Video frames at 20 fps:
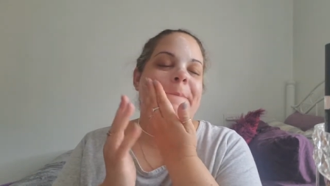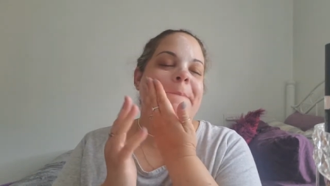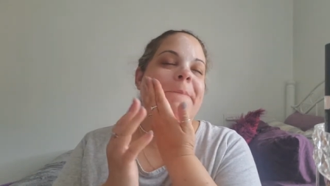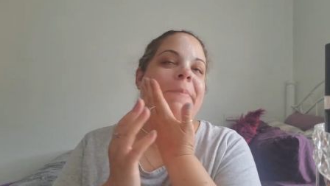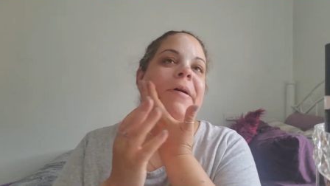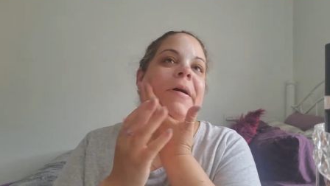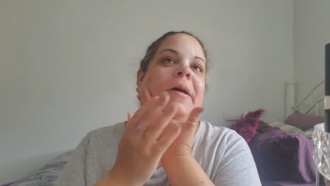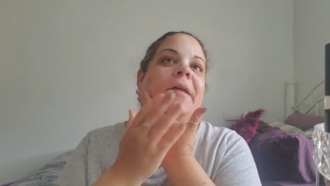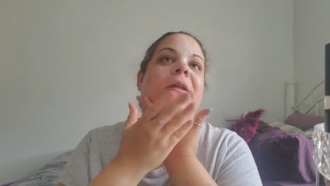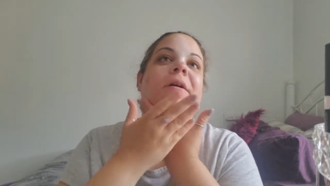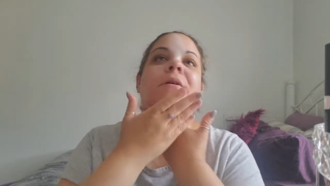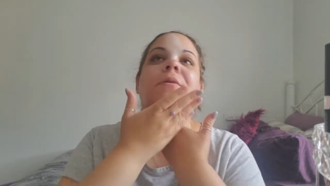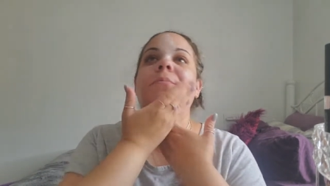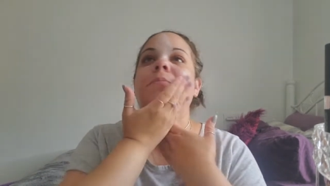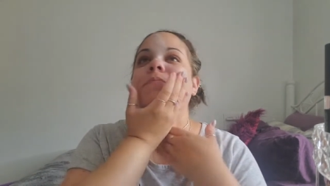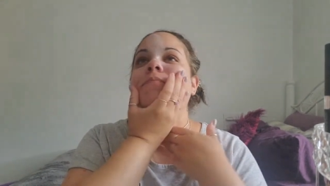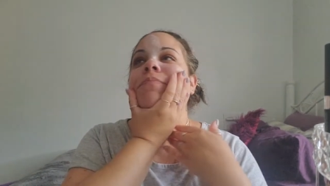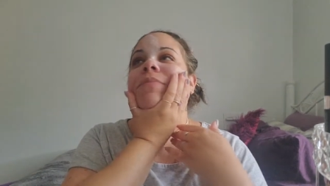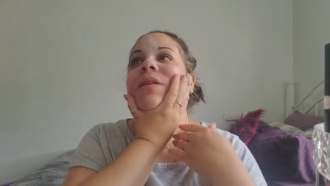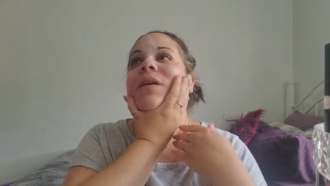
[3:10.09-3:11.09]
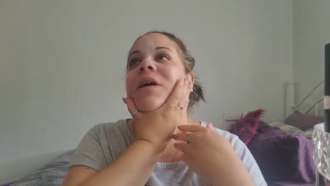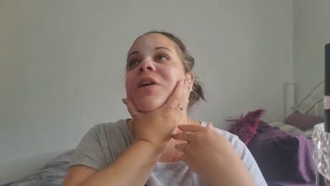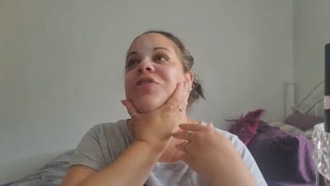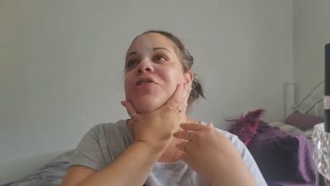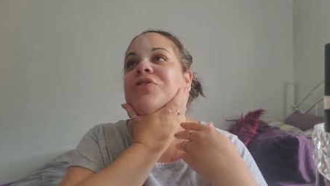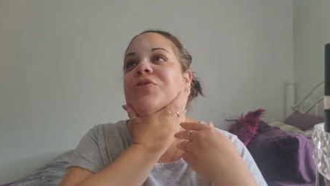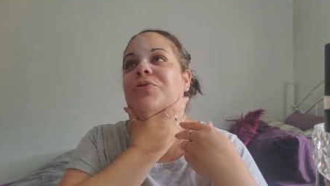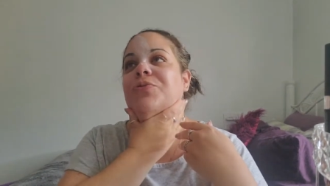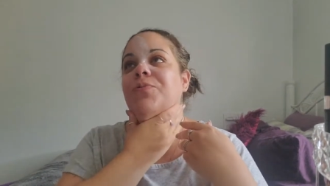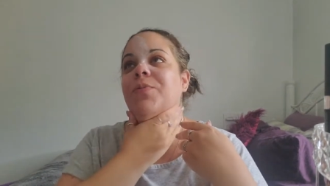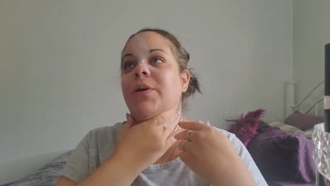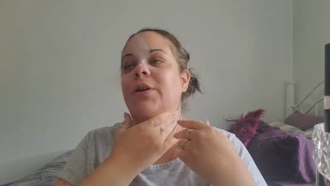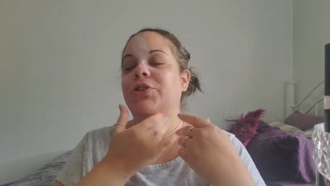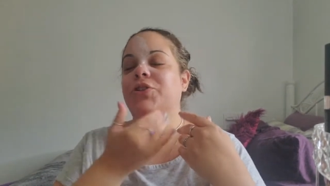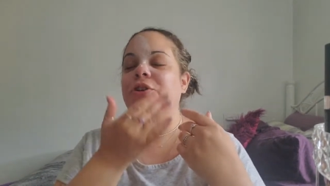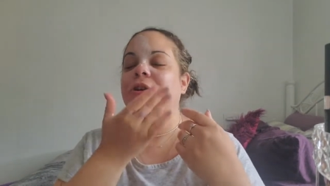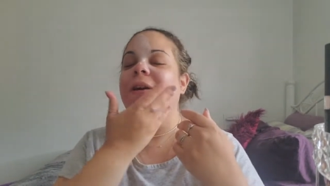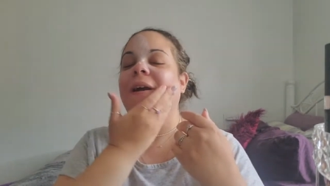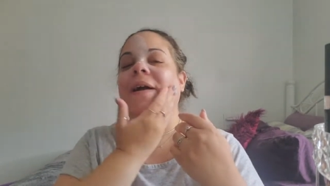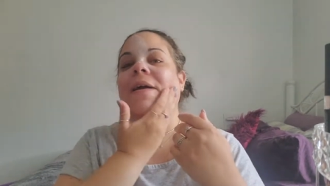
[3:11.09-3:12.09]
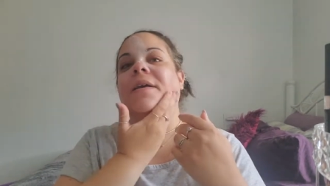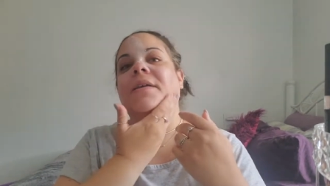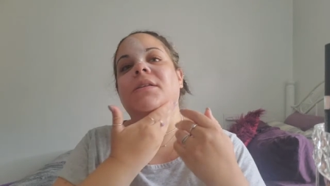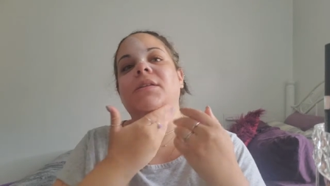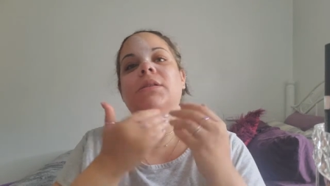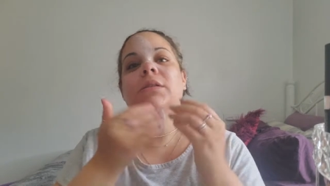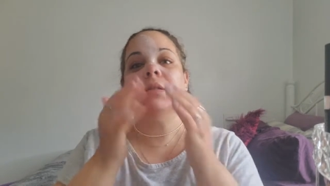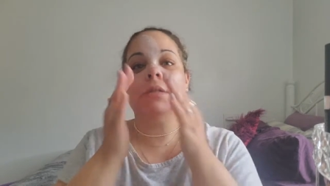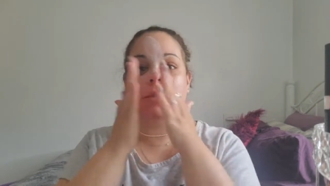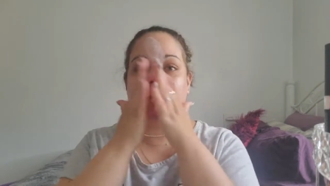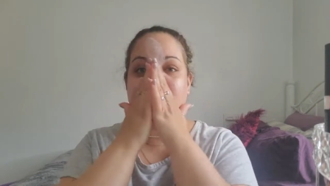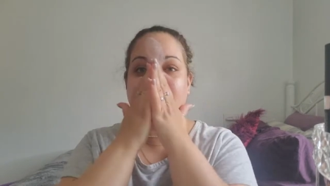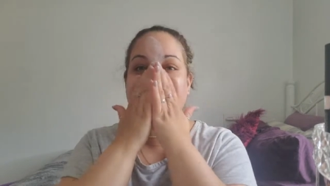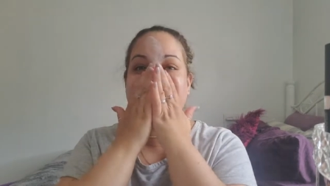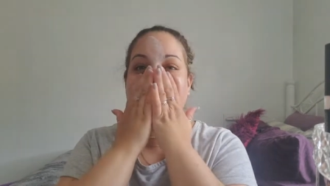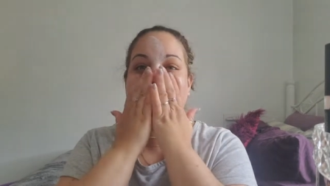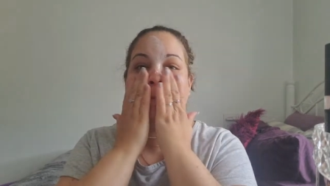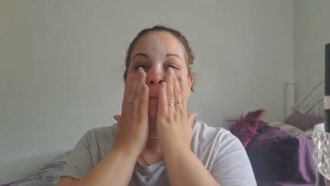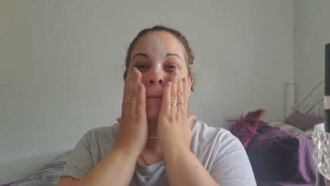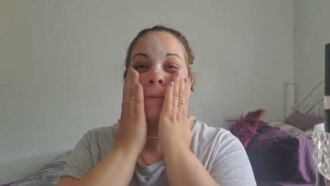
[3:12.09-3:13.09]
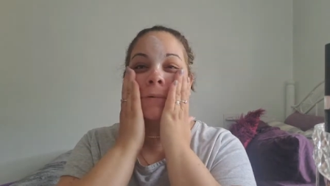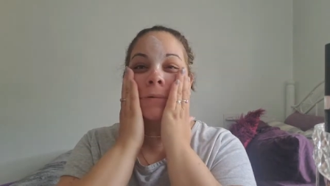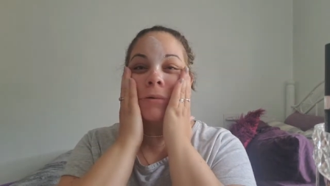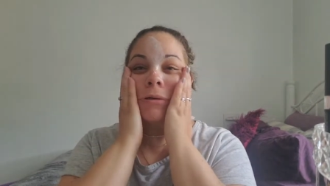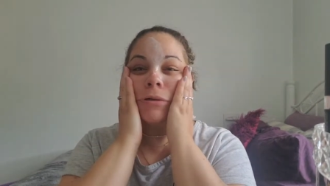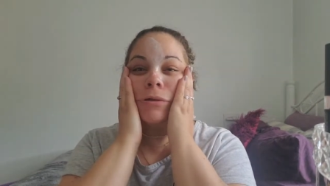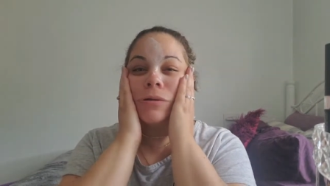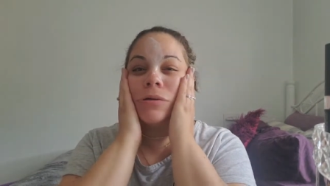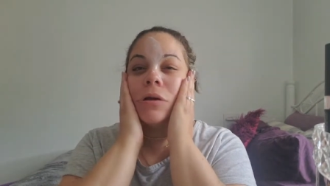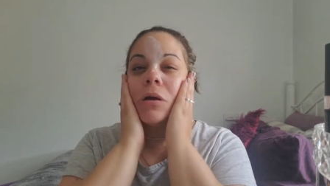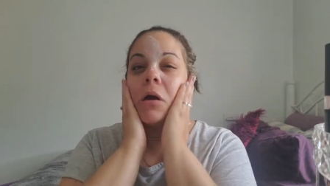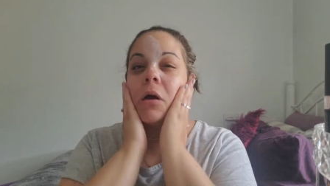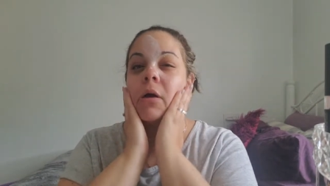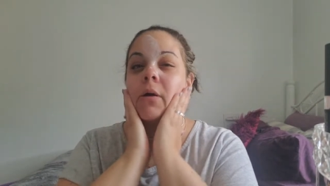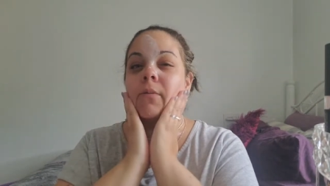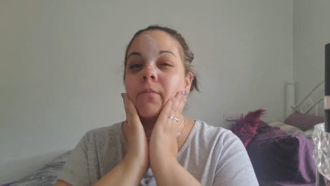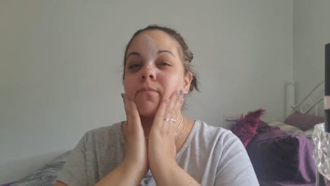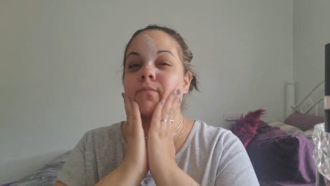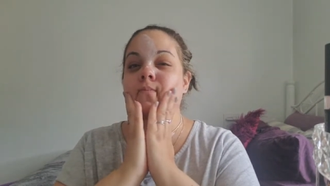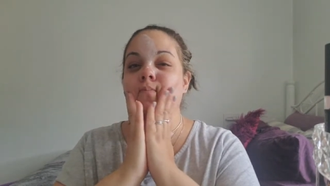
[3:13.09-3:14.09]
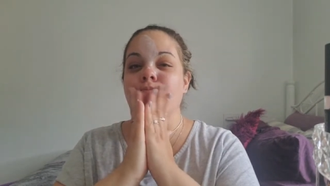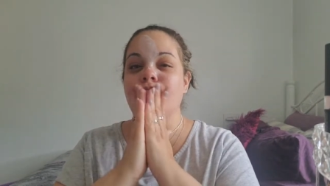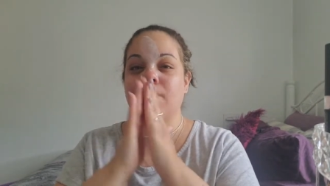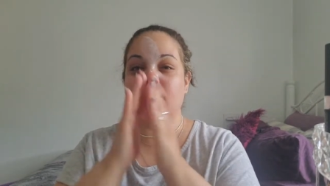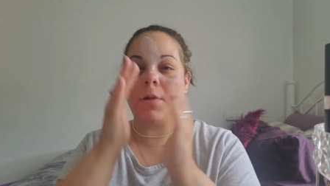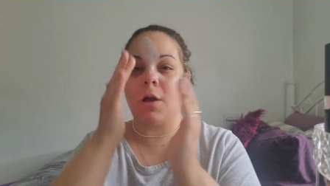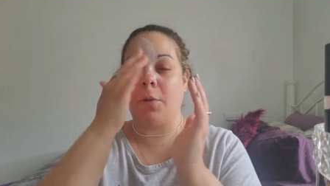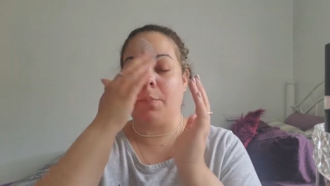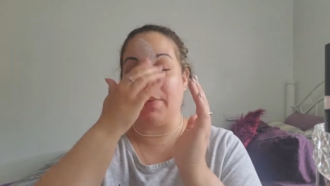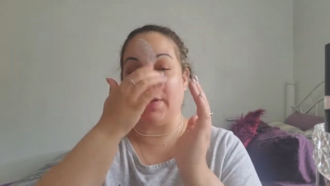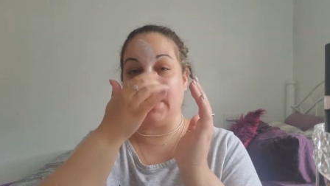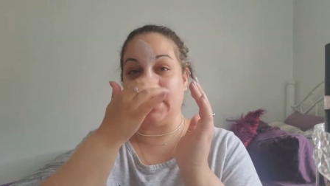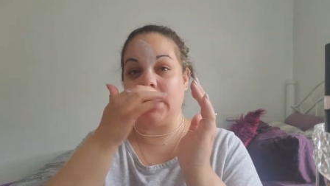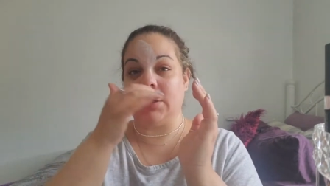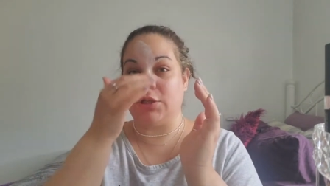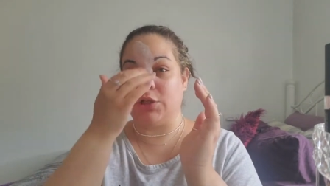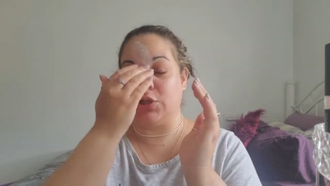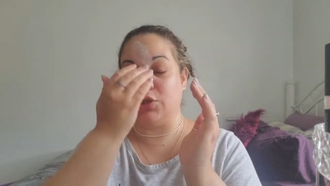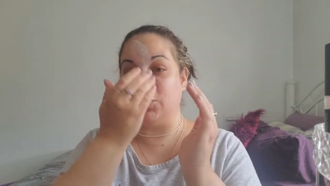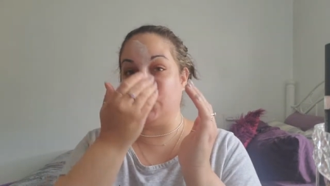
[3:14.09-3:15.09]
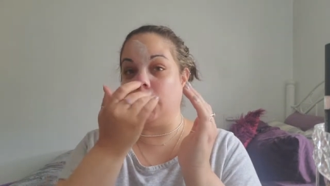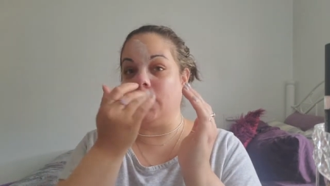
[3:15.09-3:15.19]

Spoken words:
but I do want your guys' opinions too.